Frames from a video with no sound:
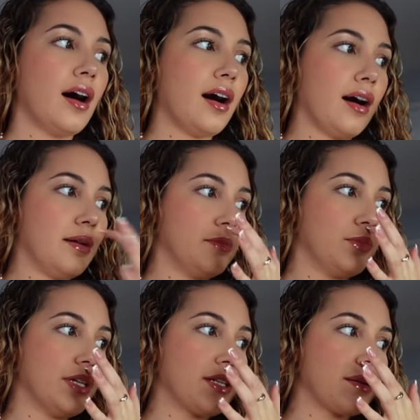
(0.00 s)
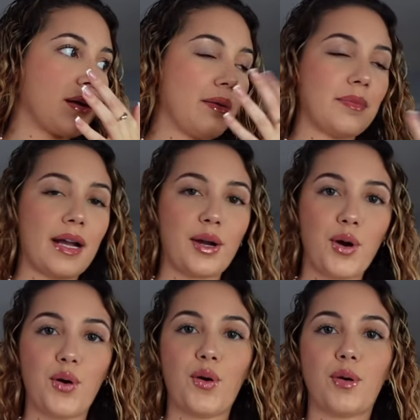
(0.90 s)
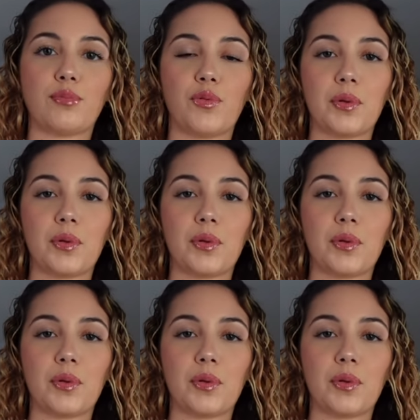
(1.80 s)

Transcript: um, we ended up coming back home.